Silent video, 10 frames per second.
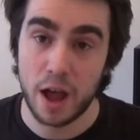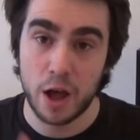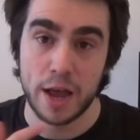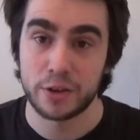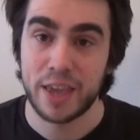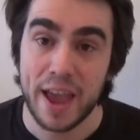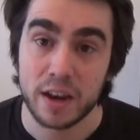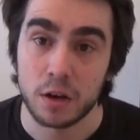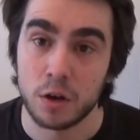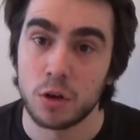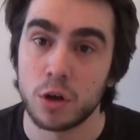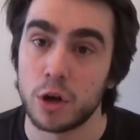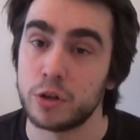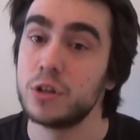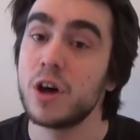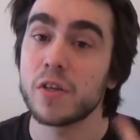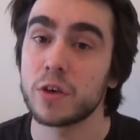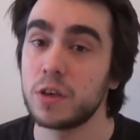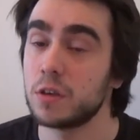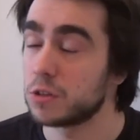And again,
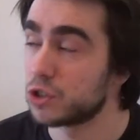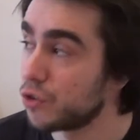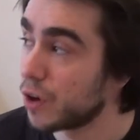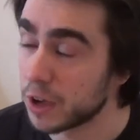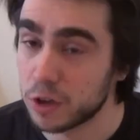another strike,